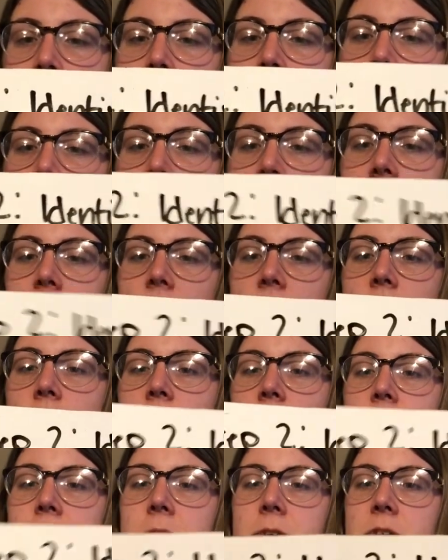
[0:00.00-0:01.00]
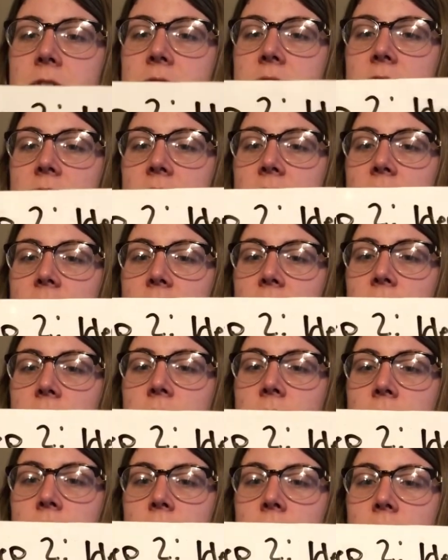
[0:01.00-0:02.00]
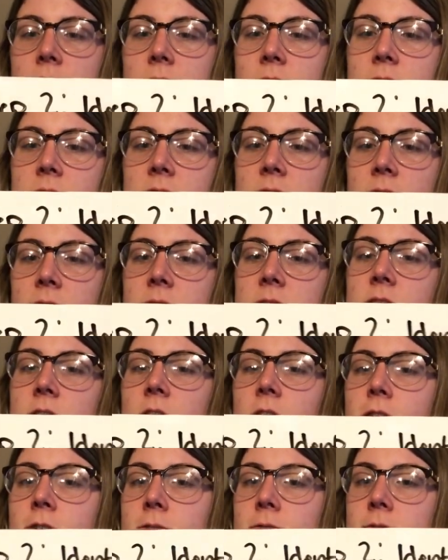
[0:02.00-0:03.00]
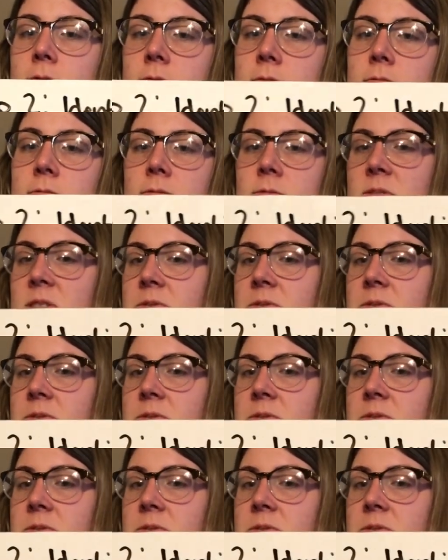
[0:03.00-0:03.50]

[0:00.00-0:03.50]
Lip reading: So if you see here, this says yo. It's